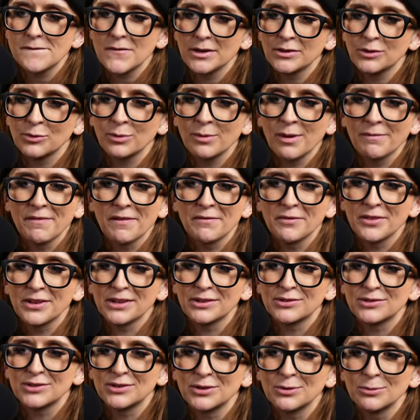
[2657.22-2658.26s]
It's one of my favorite
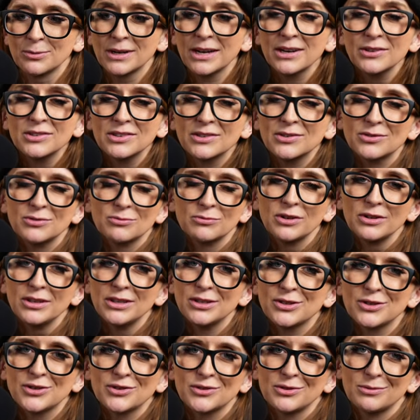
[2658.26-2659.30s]
things to do because it's really
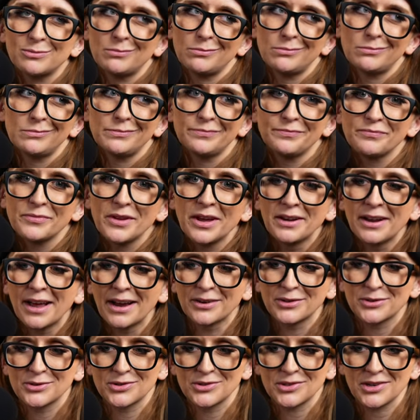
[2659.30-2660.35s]
just an
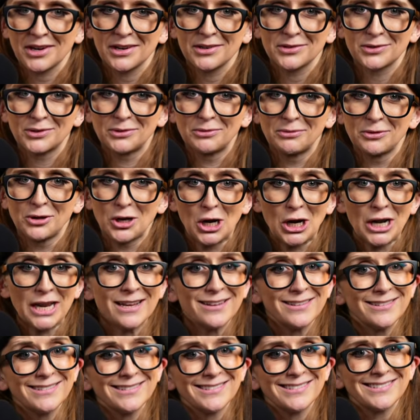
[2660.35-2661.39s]
exercise in
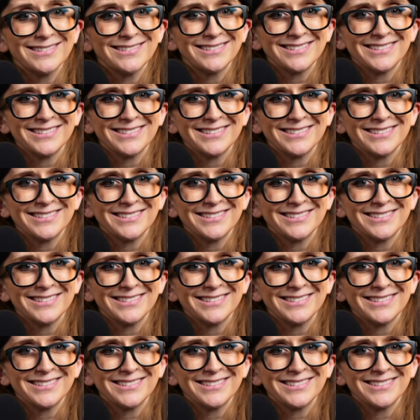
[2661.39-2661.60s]
gradient.